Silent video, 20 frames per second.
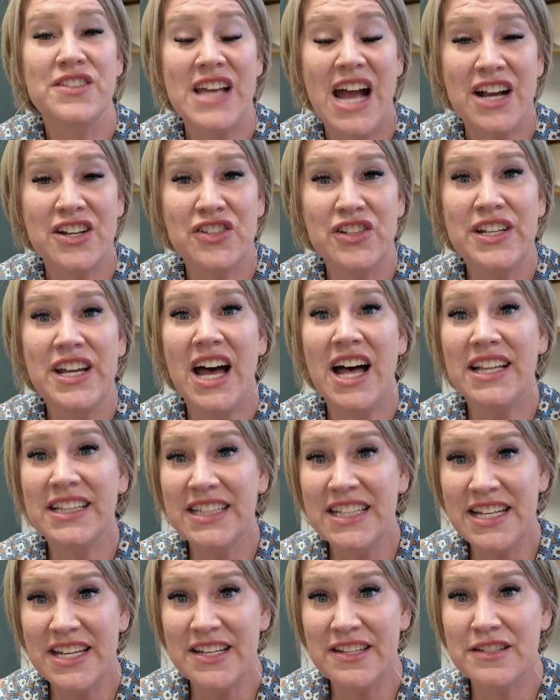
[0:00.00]
actually a
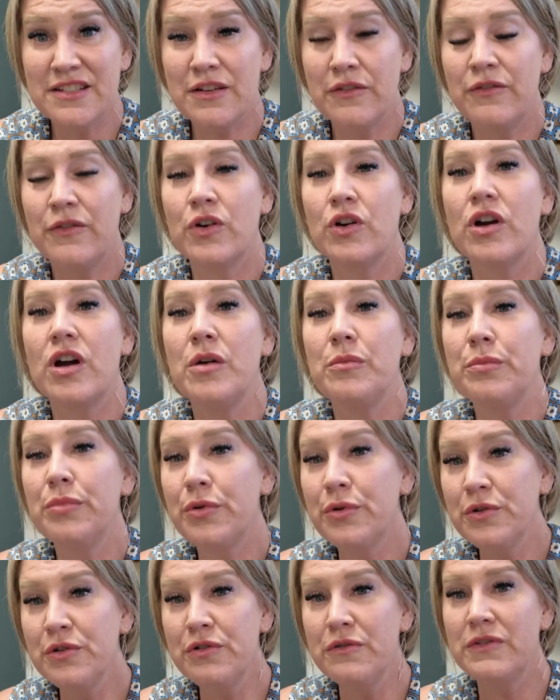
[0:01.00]
list for
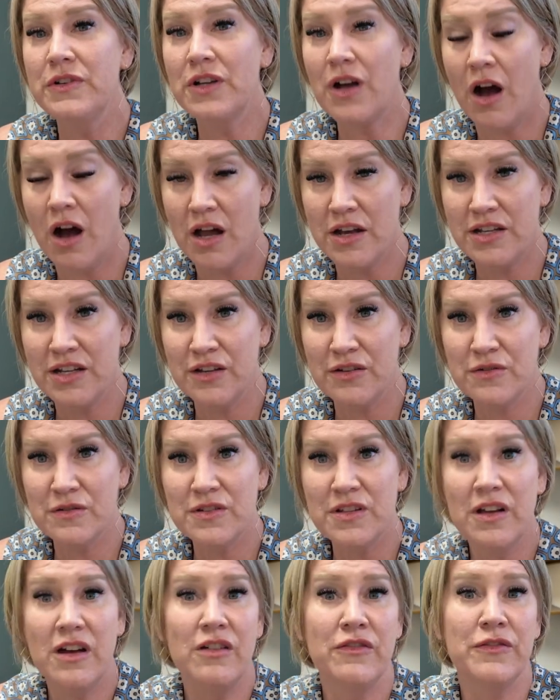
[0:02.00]
approved
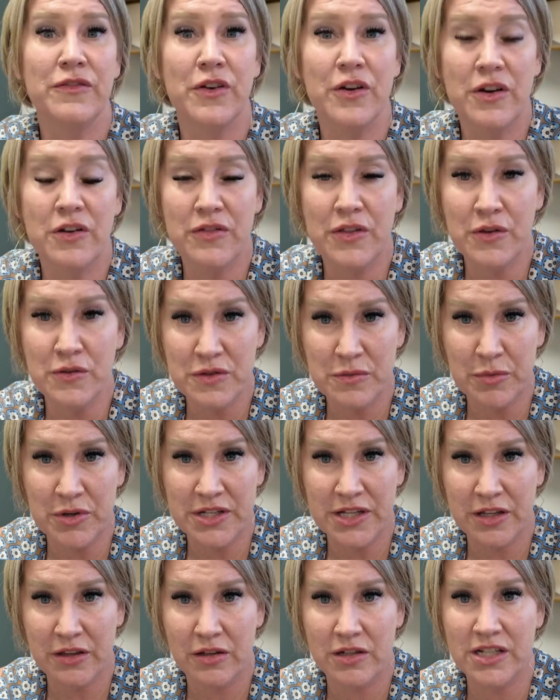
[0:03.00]
condos for those
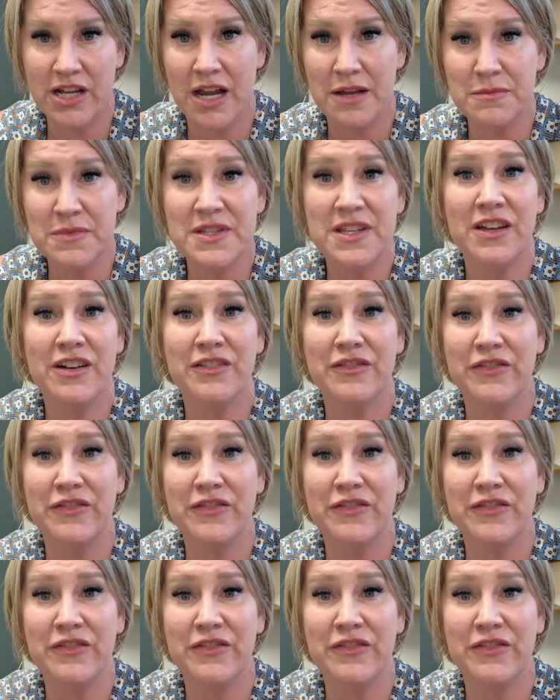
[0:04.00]
particular types of